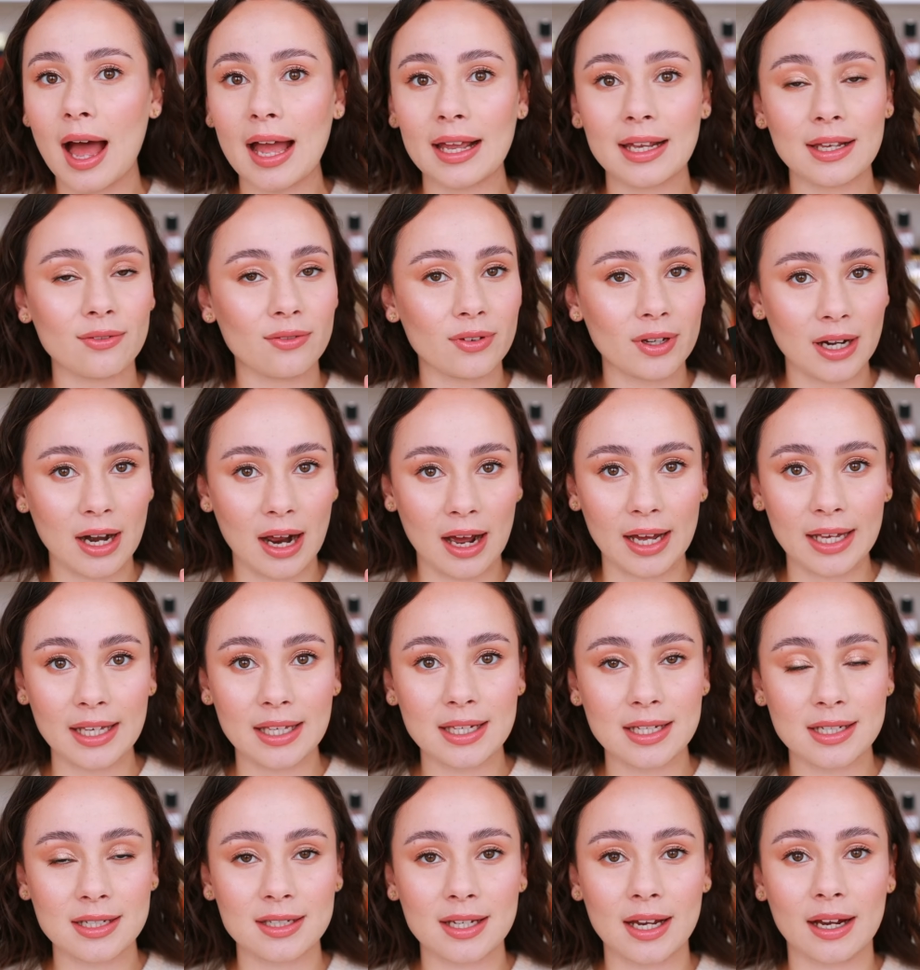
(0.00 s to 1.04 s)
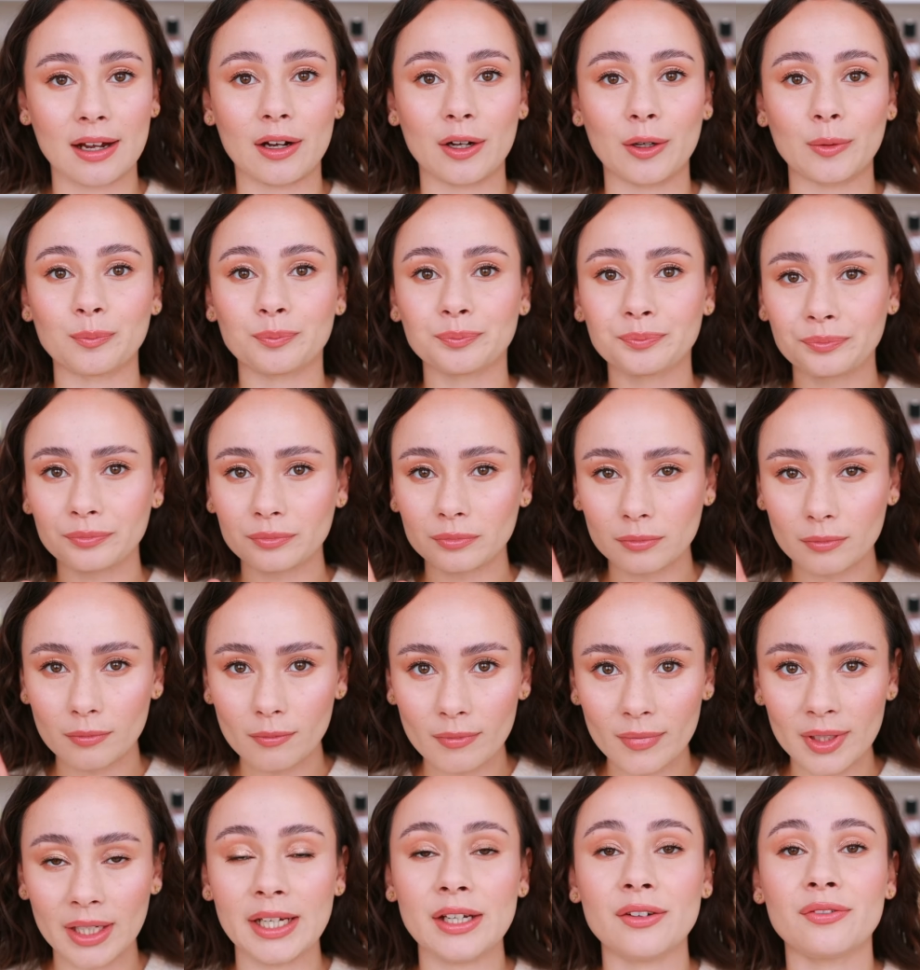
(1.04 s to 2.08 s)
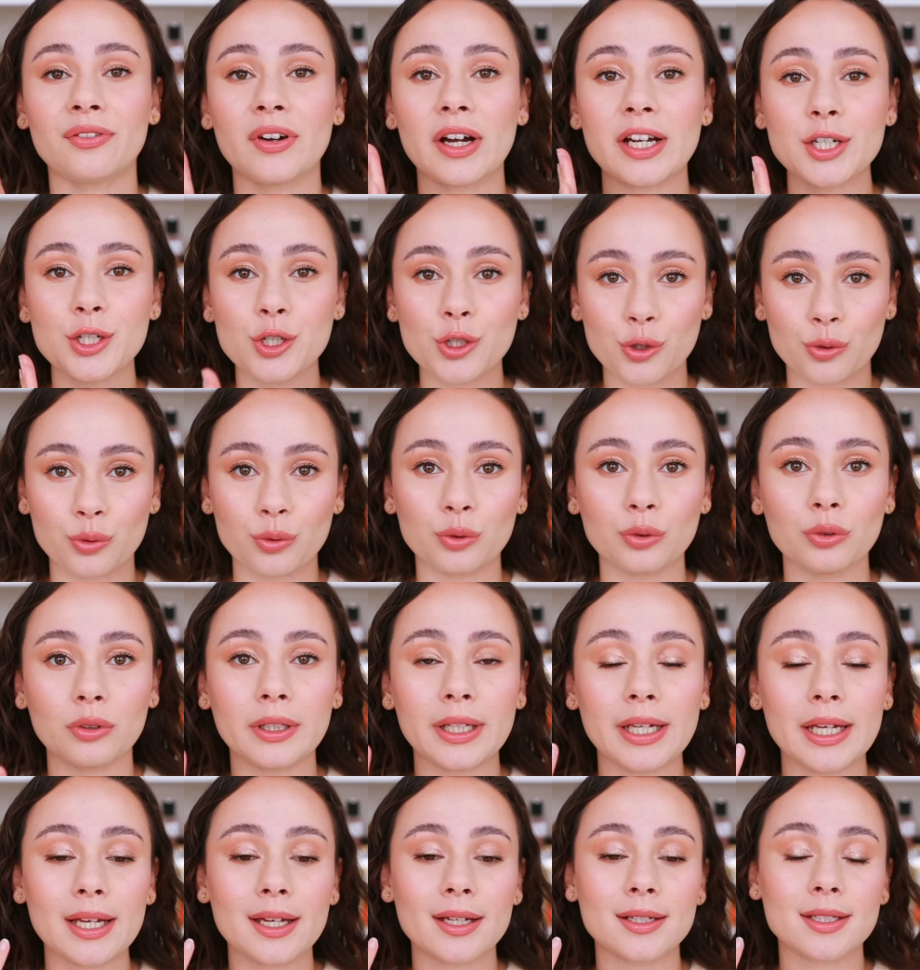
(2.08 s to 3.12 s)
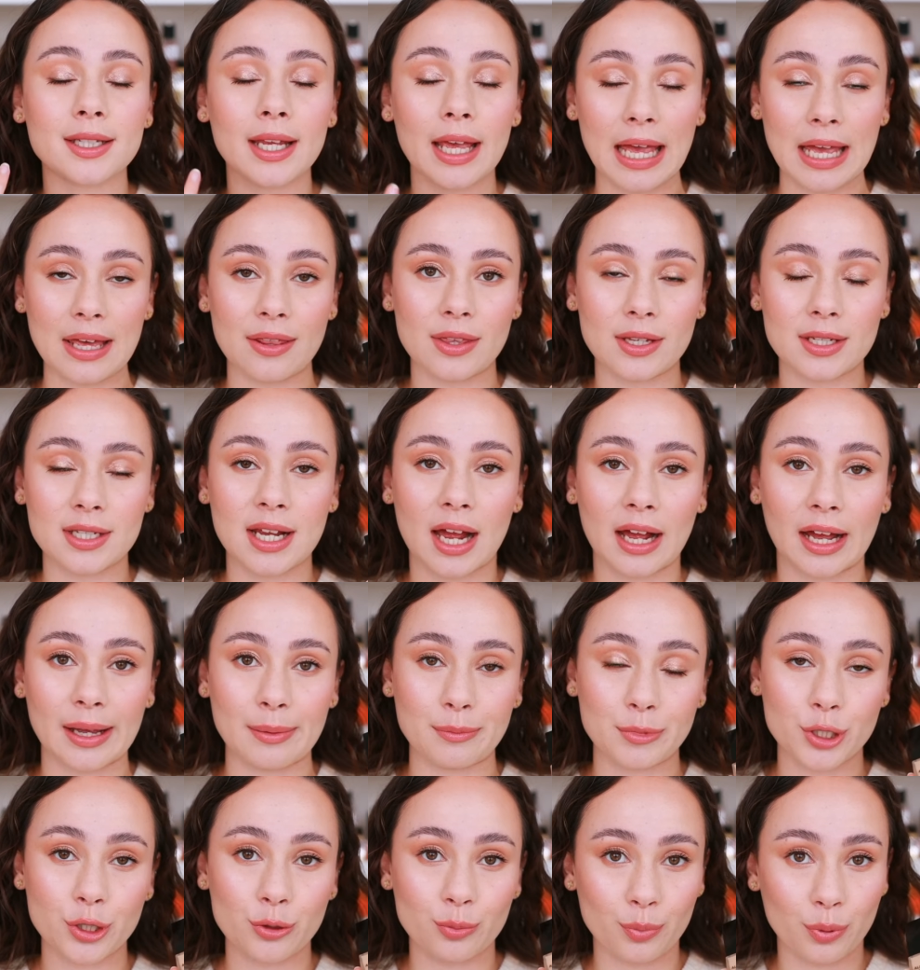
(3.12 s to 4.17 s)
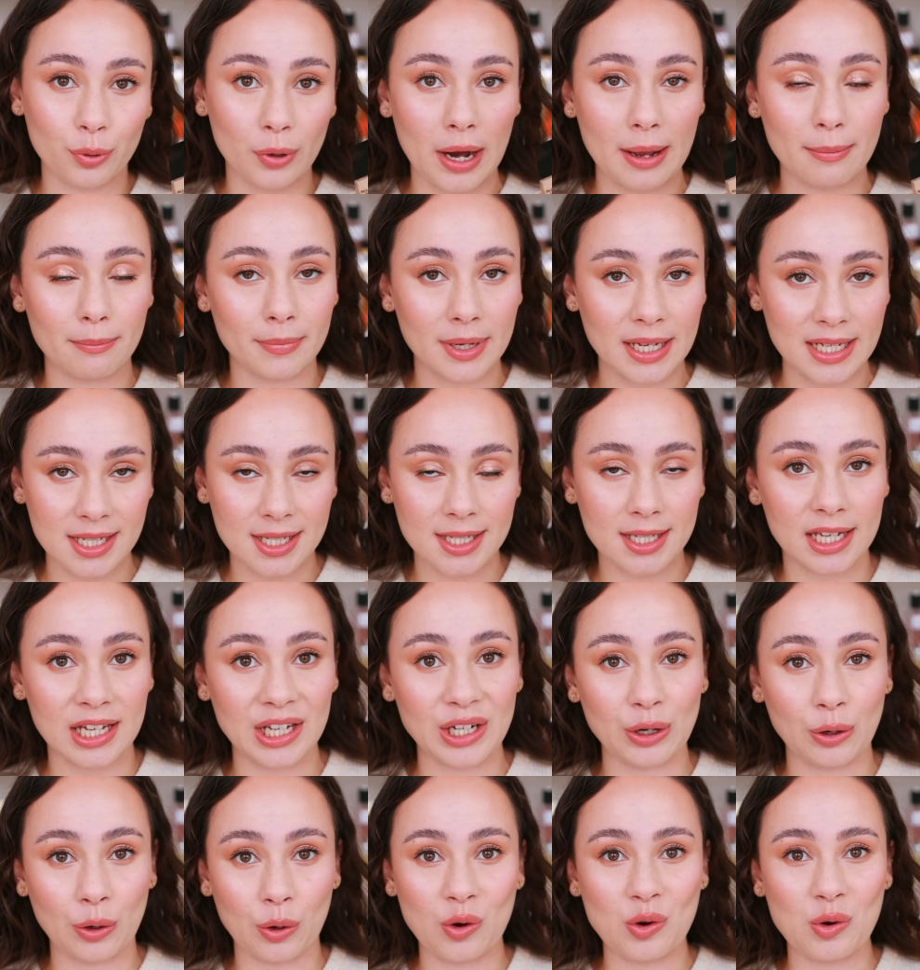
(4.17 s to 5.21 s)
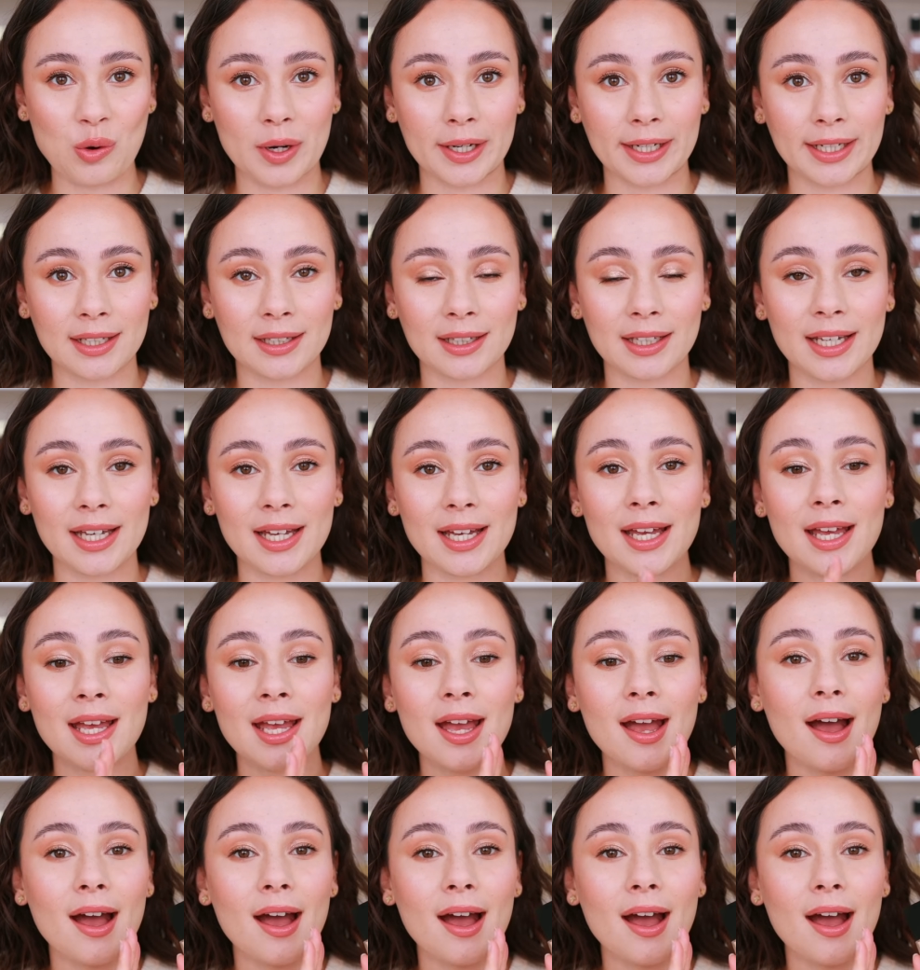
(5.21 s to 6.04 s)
Even I can tell if I truly take the time to prep my skin accordingly,